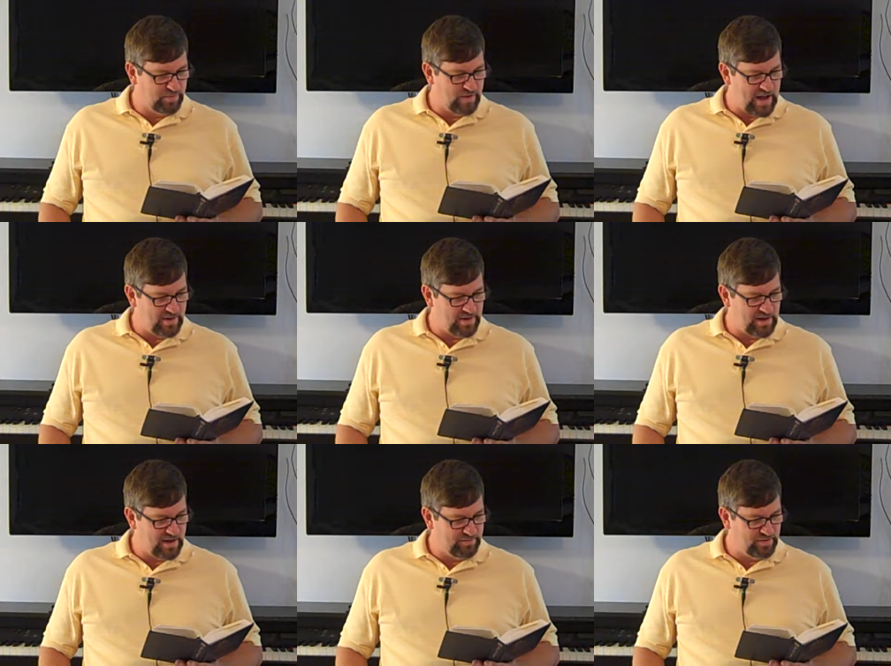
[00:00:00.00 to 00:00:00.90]
to be
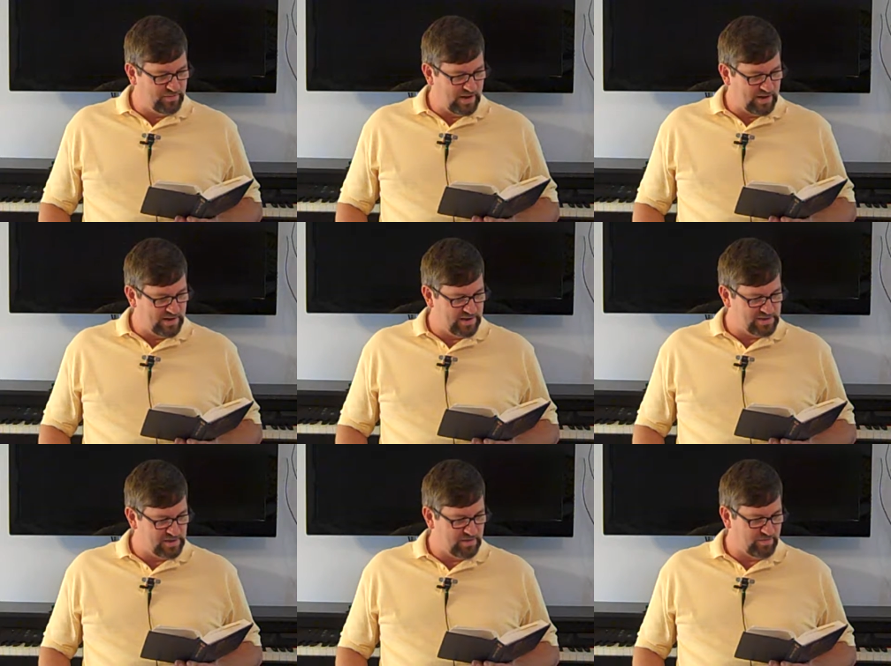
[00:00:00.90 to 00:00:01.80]
valid and every
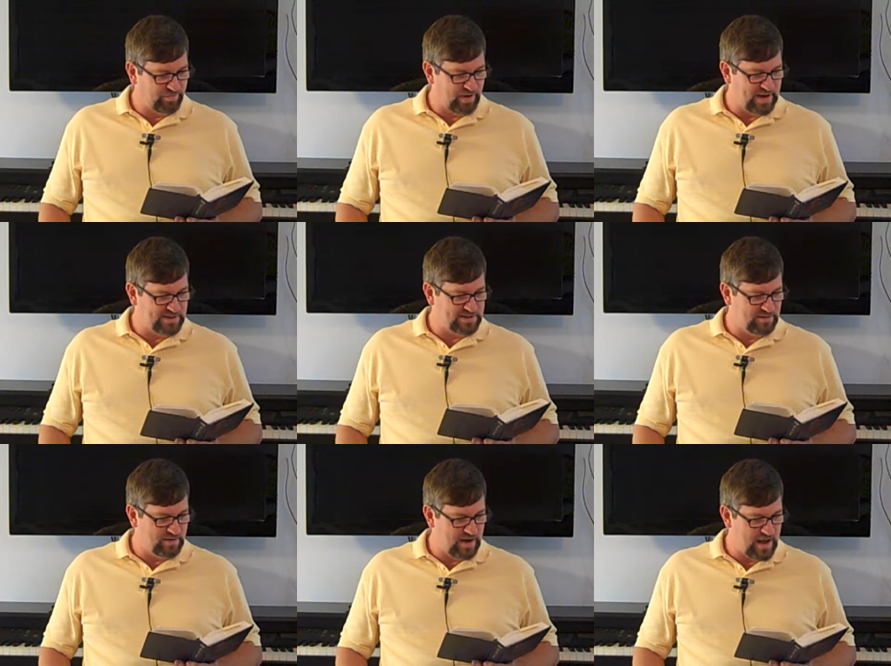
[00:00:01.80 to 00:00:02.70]
violation and
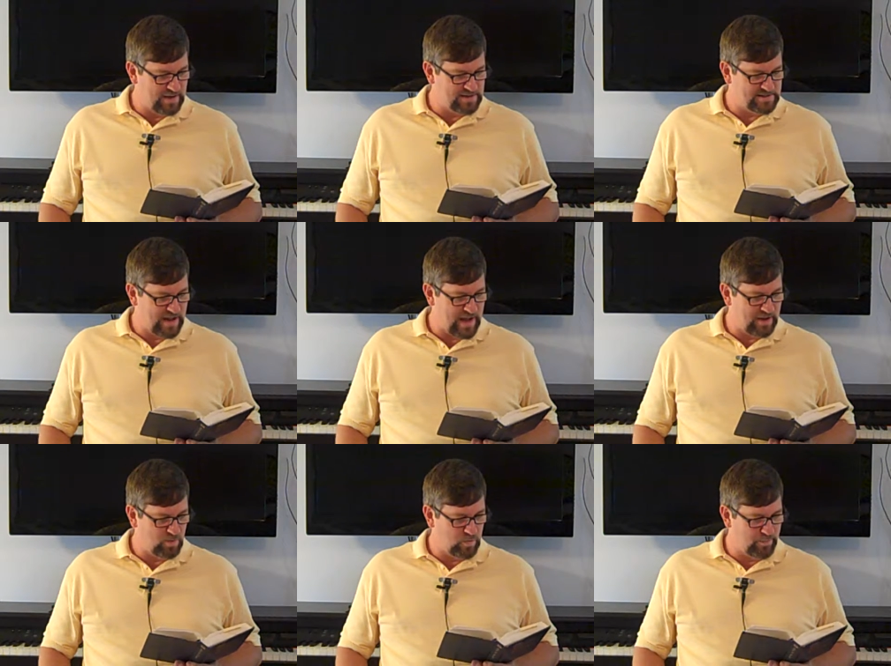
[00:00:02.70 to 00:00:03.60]
infraction of it had its
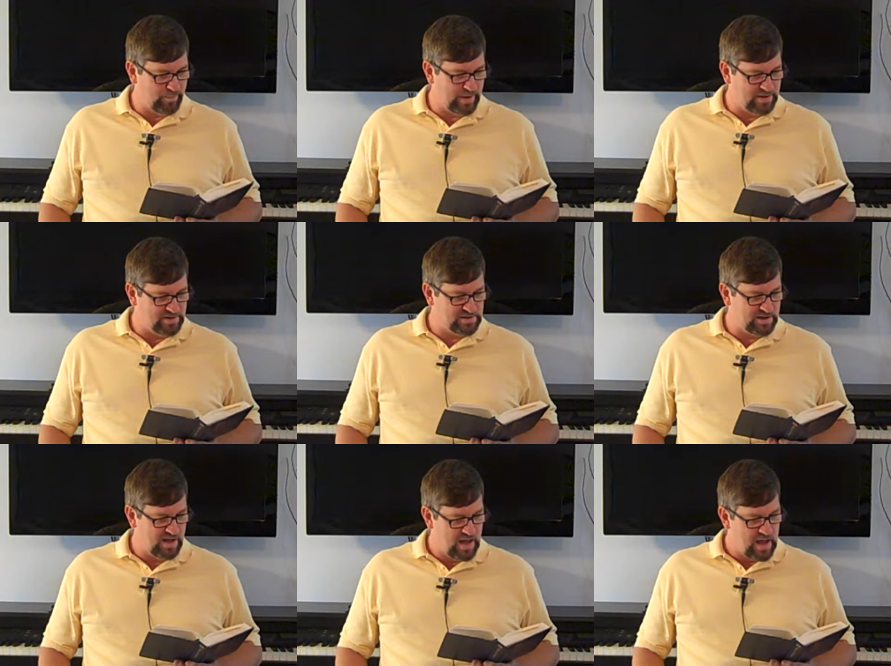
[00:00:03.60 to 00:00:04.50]
adequate
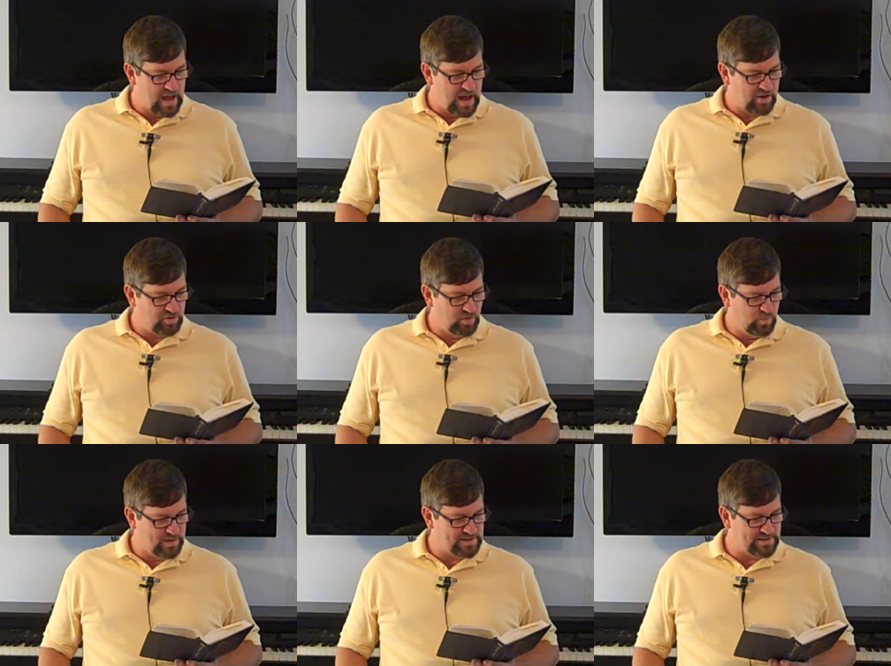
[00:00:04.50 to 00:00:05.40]
penalty, how
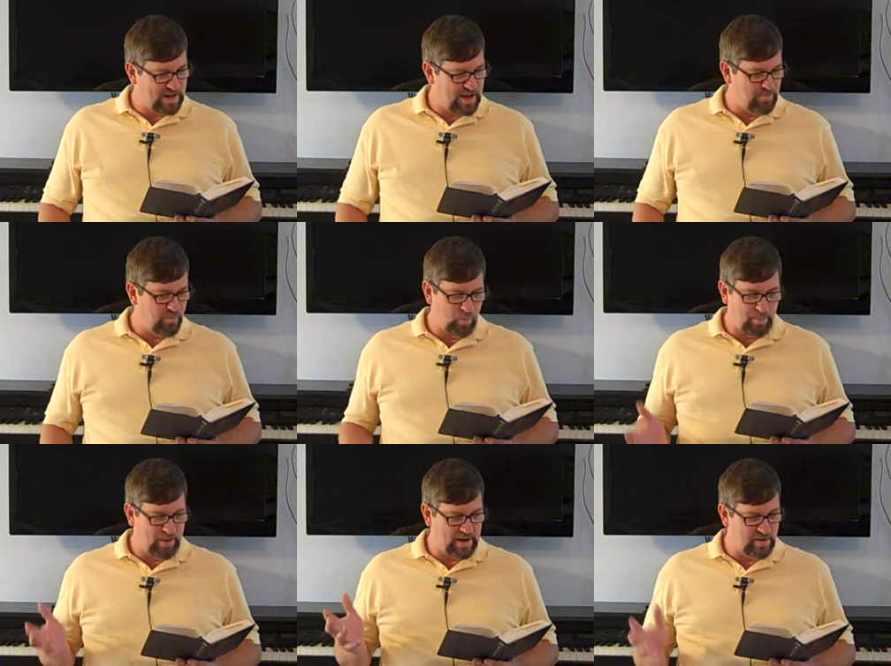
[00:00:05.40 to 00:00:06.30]
can we escape if
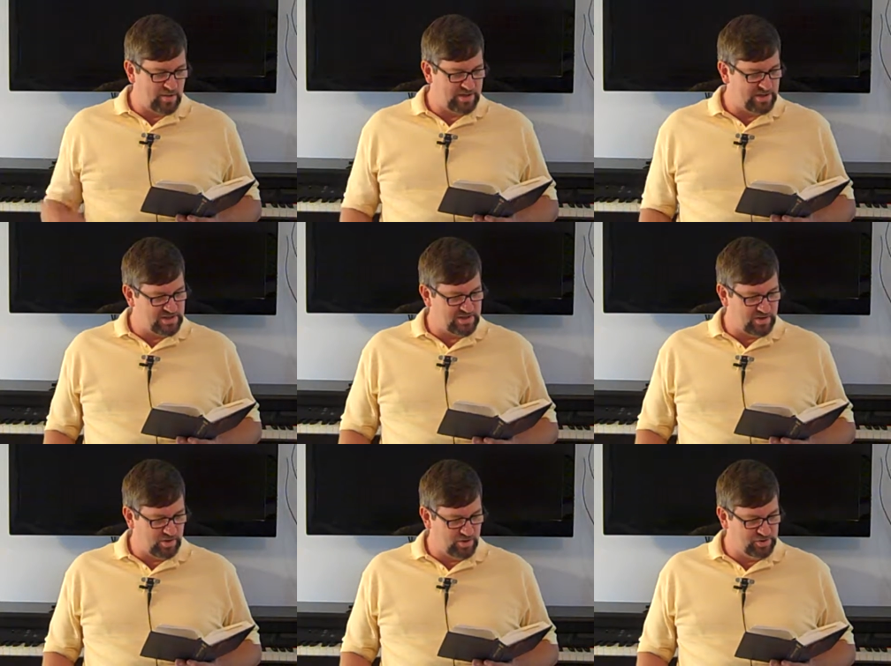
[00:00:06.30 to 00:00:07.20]
we pay no attention
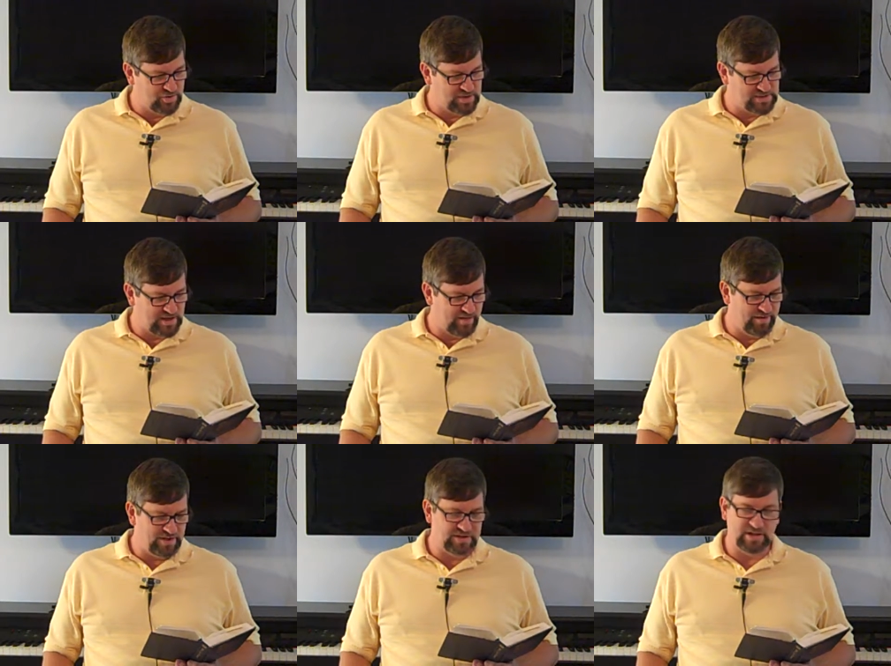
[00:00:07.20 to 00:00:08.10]
at all to a
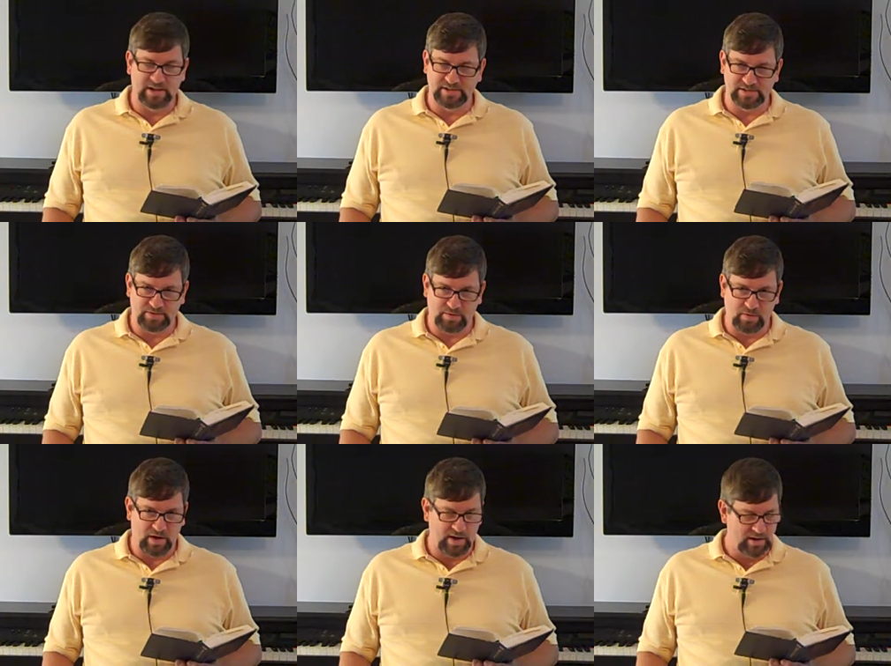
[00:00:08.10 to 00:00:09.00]
salvation that is so
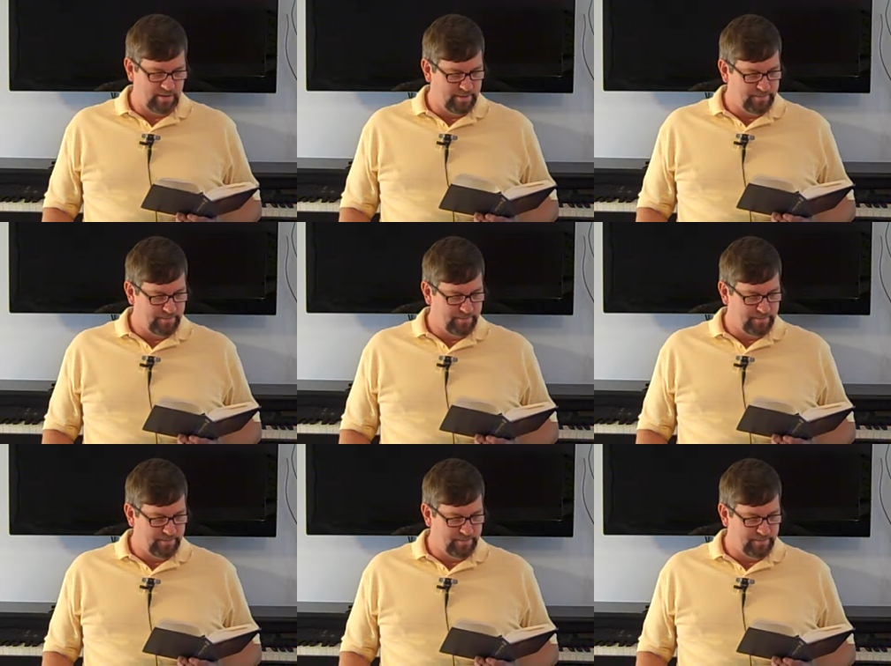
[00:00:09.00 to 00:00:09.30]
great?